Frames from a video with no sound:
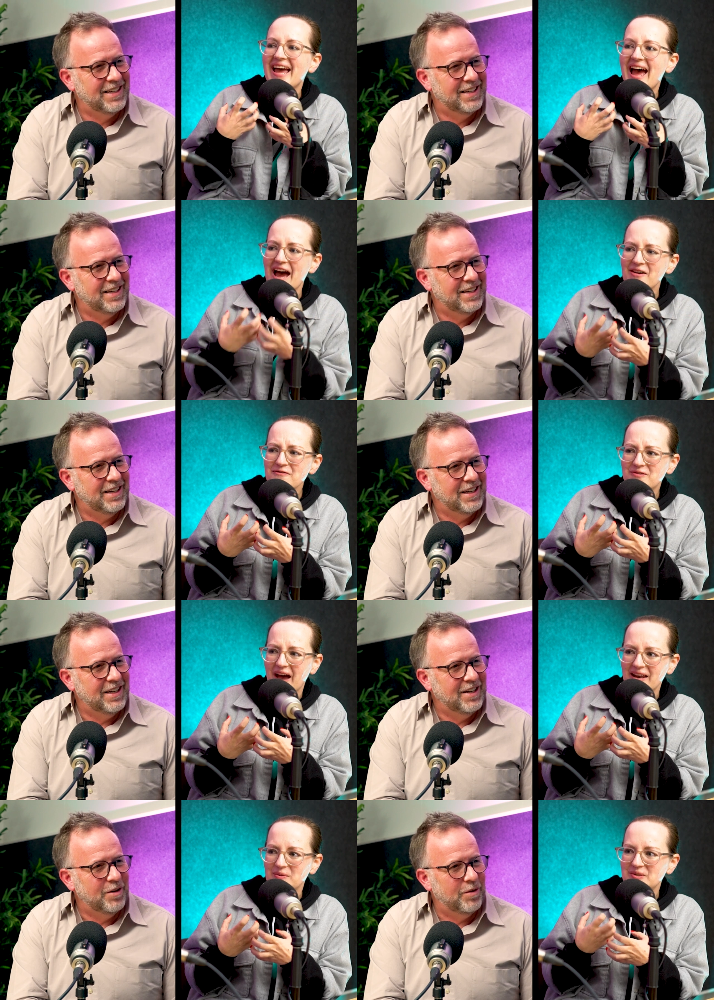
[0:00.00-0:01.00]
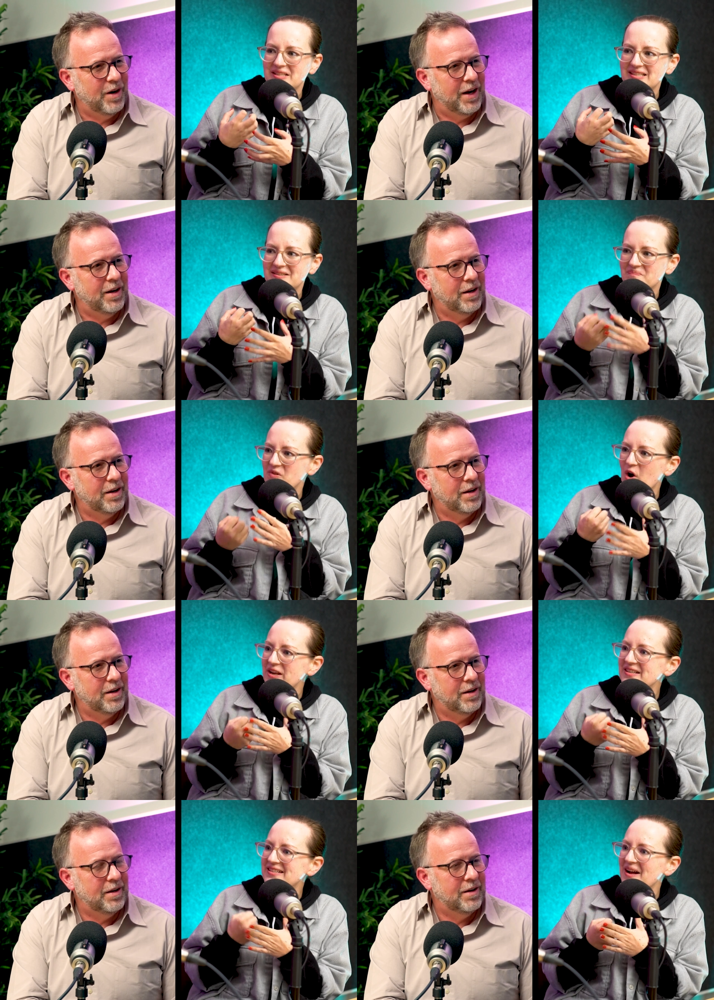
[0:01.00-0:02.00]
Speaker 1: have that. It was right.
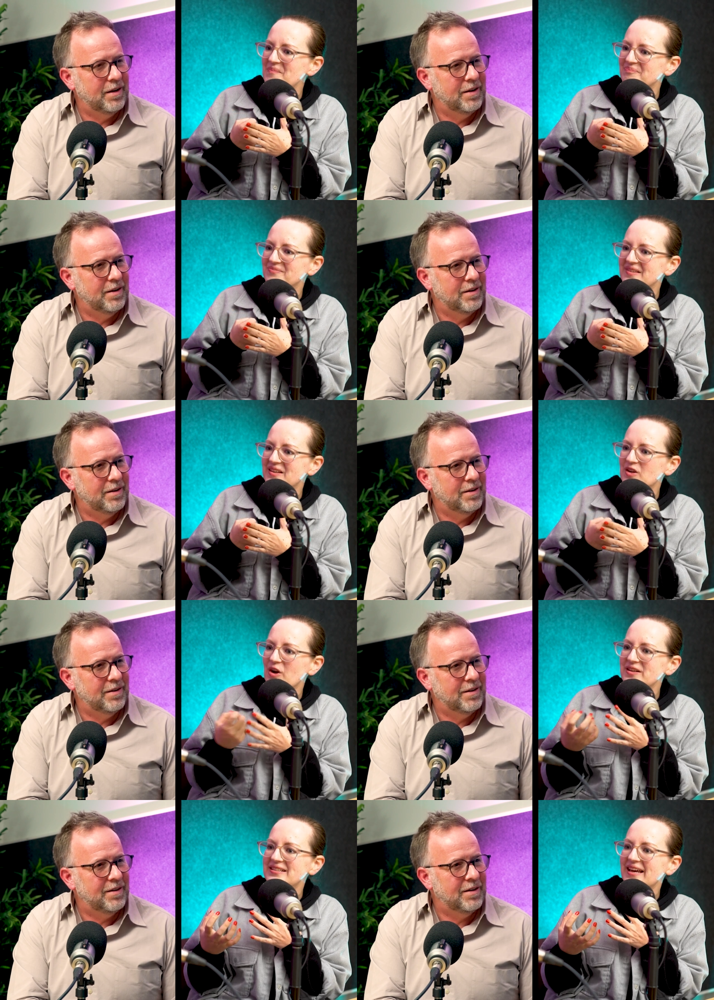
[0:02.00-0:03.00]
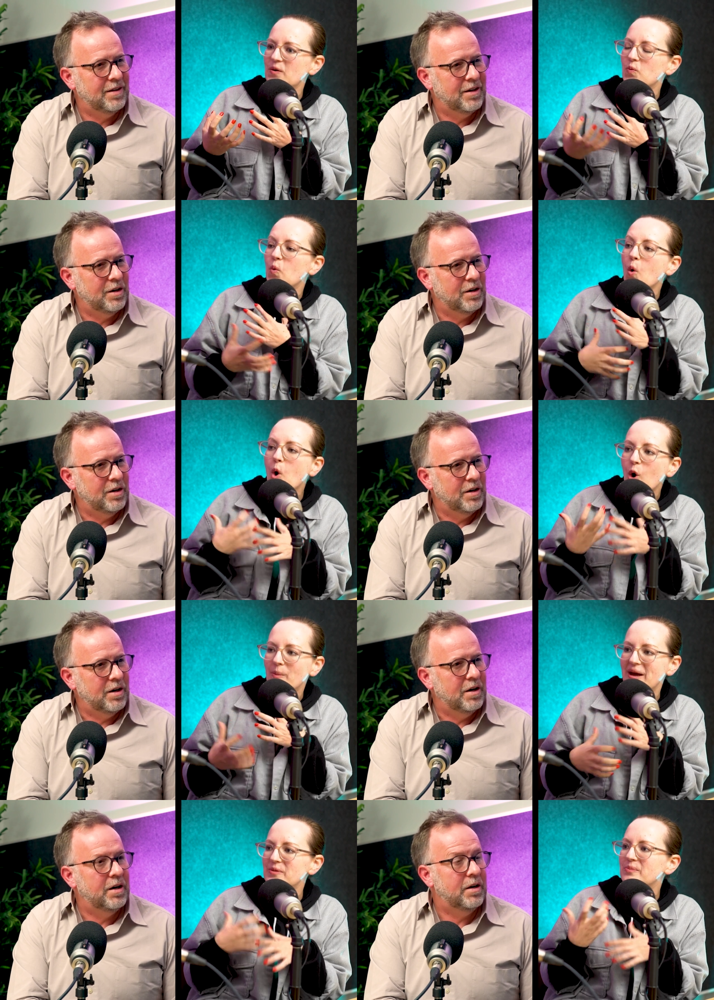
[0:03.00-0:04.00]
not as um not as like
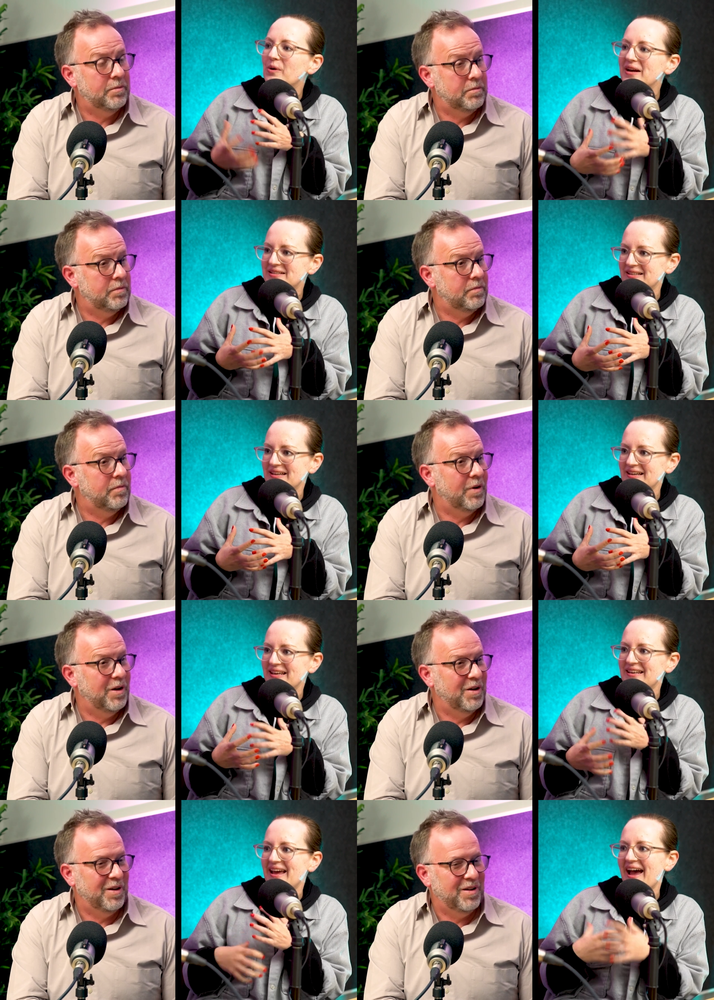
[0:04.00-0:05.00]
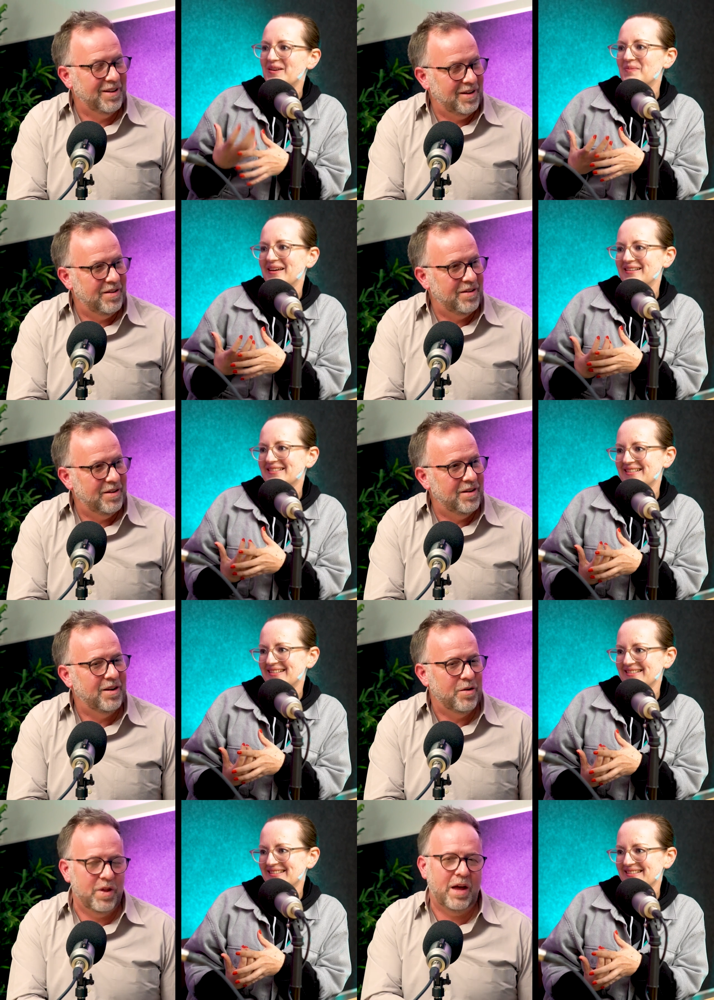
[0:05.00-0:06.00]
warm and embracing in an animated
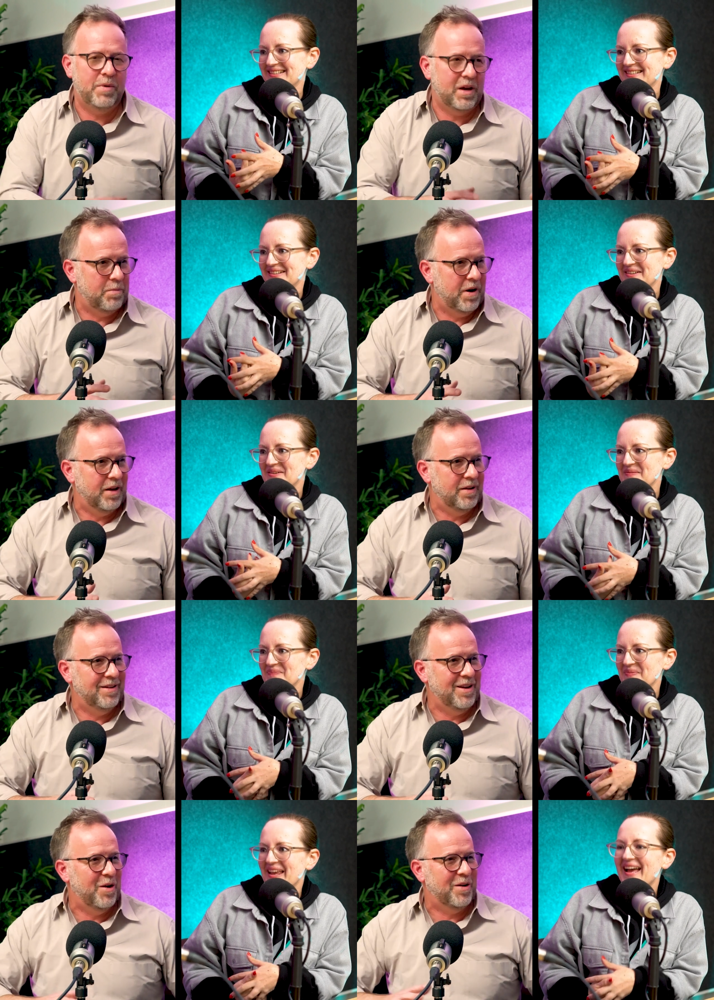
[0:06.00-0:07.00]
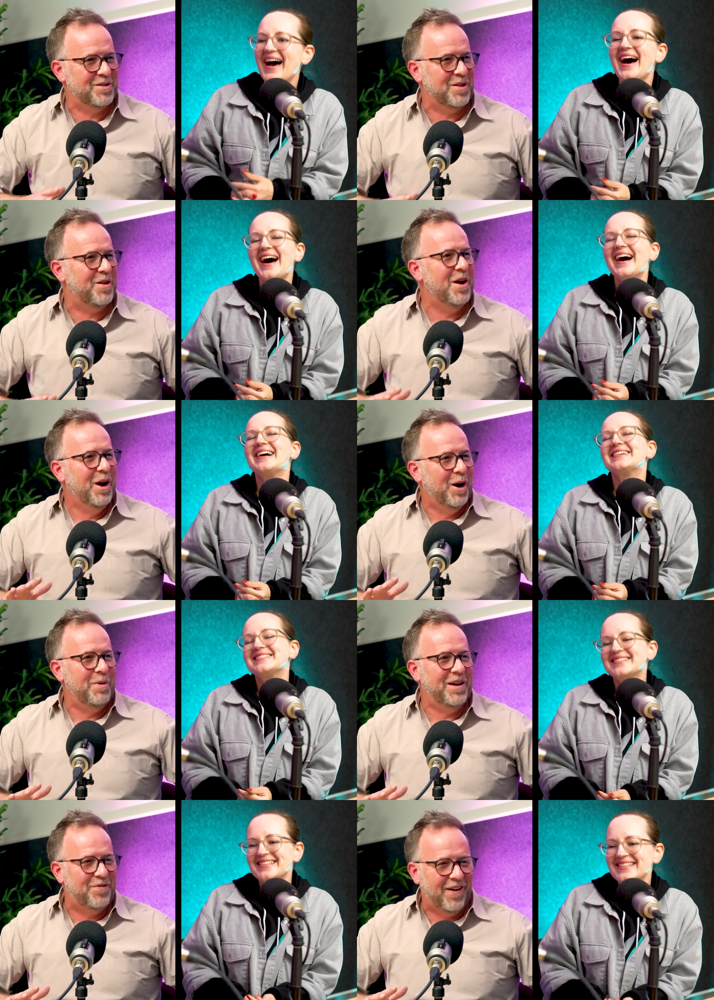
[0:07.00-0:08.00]
sense.
Speaker 2: Without being pun, you know, ah,
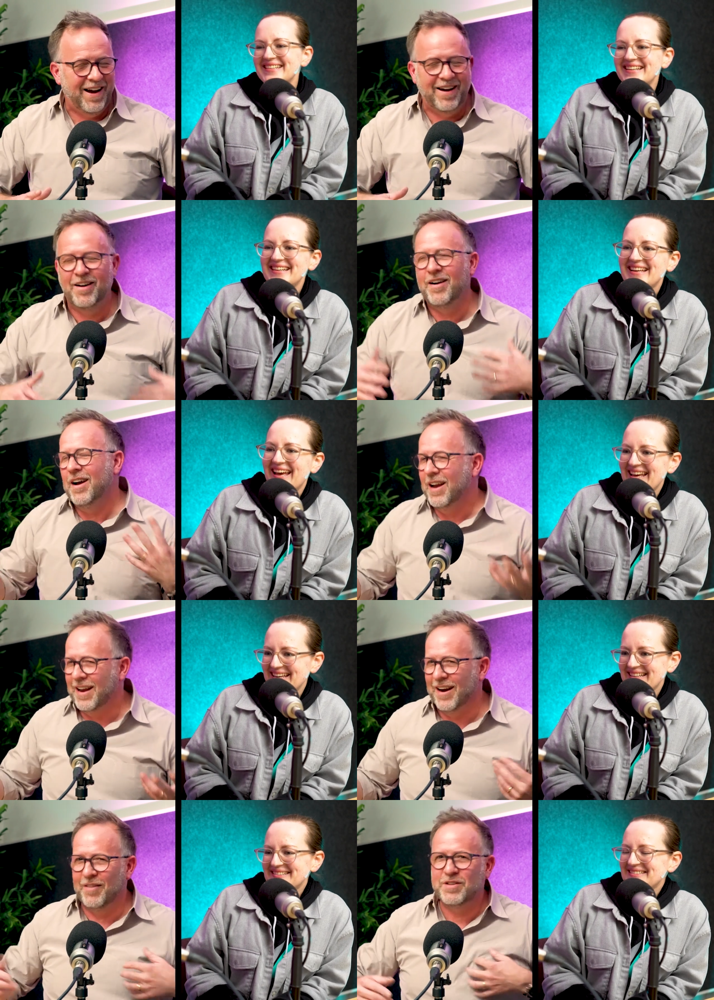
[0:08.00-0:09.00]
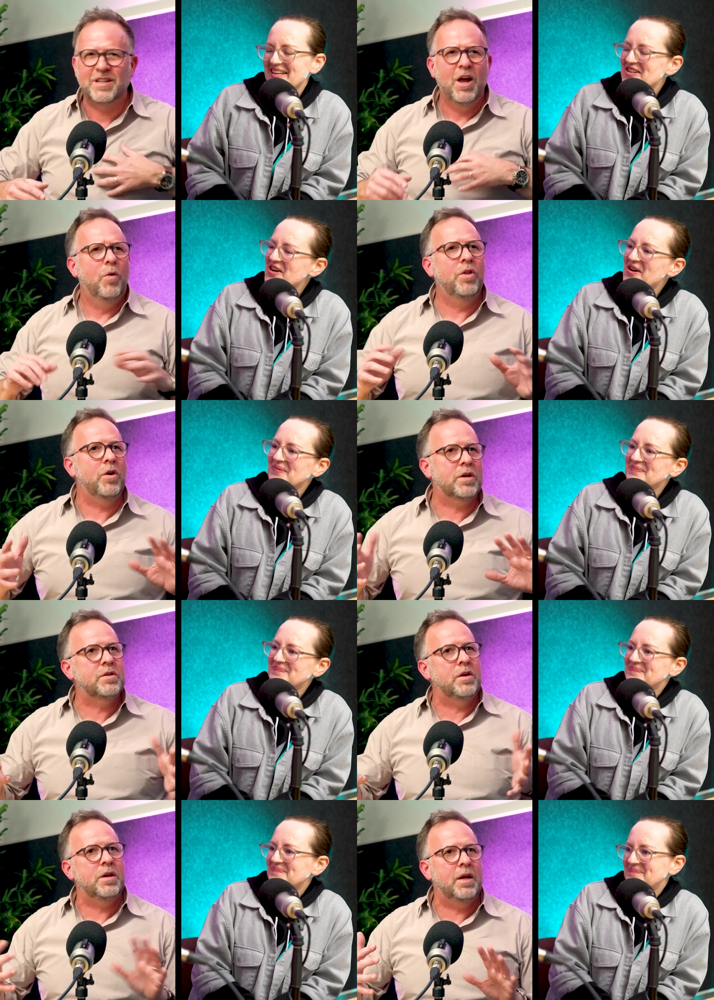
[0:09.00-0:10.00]
her being fire hey, and obviously, well, no,
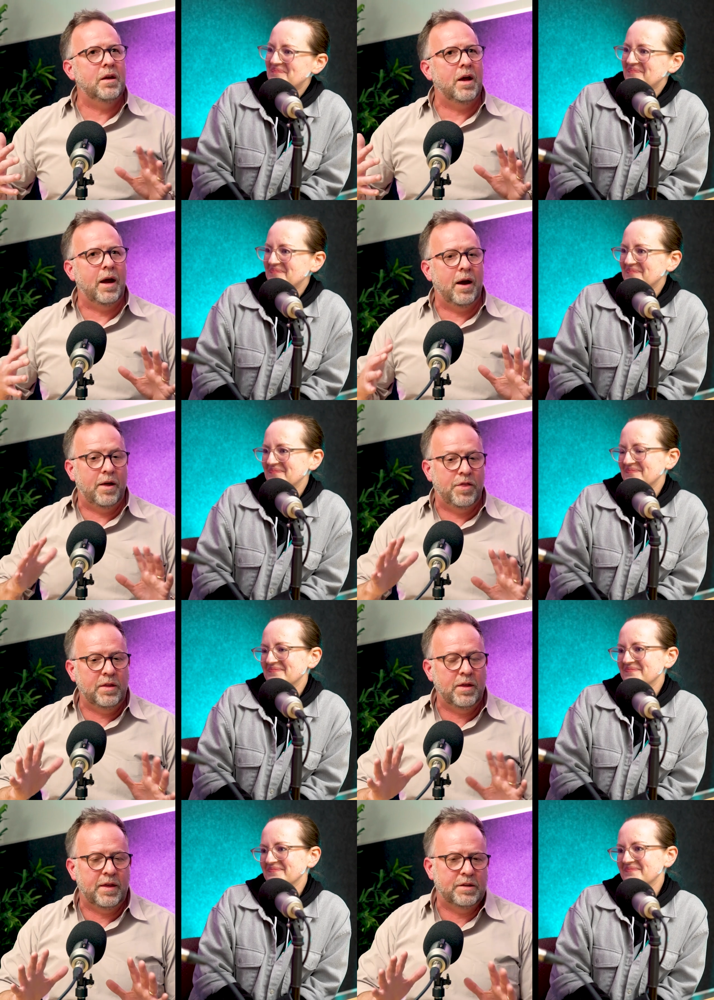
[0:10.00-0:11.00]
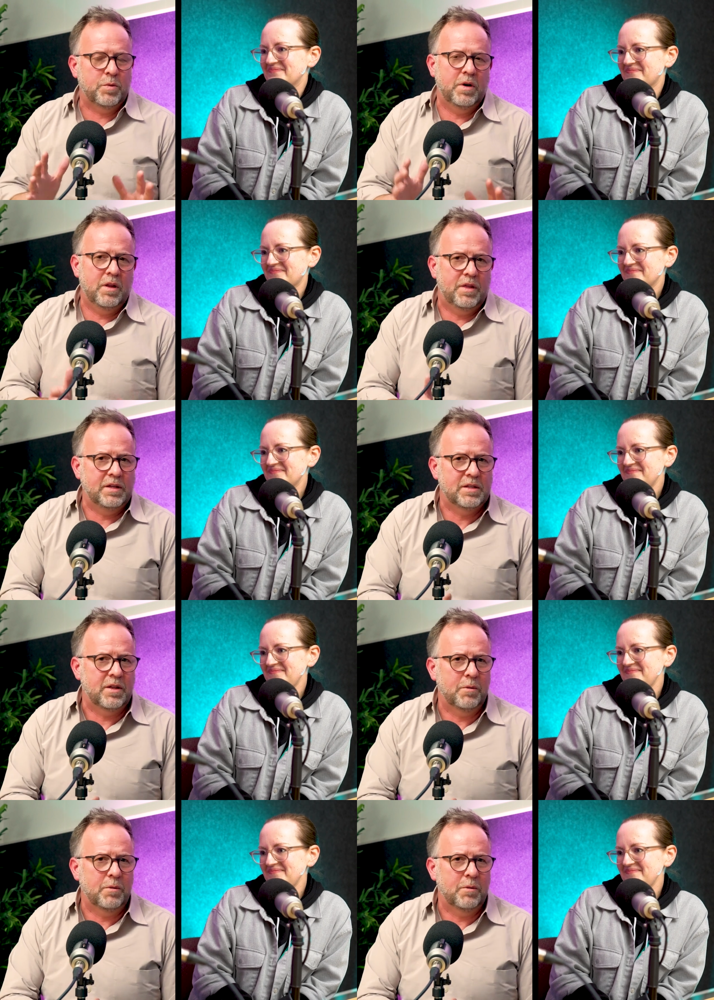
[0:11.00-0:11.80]
because you did. I, I think that that's one of the things that